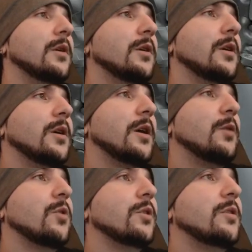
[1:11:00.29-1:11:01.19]
And
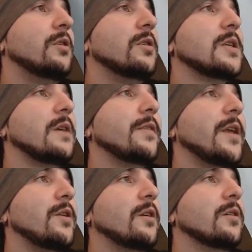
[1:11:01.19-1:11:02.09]
we'll continue this alpha
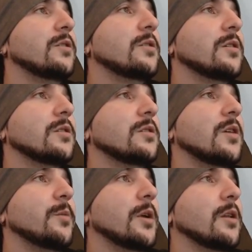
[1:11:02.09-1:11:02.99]
down here just because it's gonna
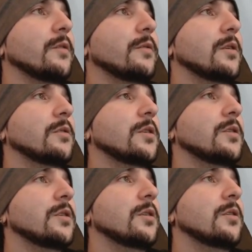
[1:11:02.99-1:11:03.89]
be a hell of a piece
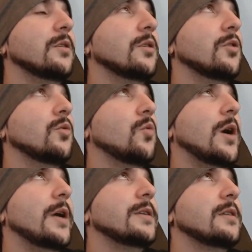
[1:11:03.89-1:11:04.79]
here. Why is that so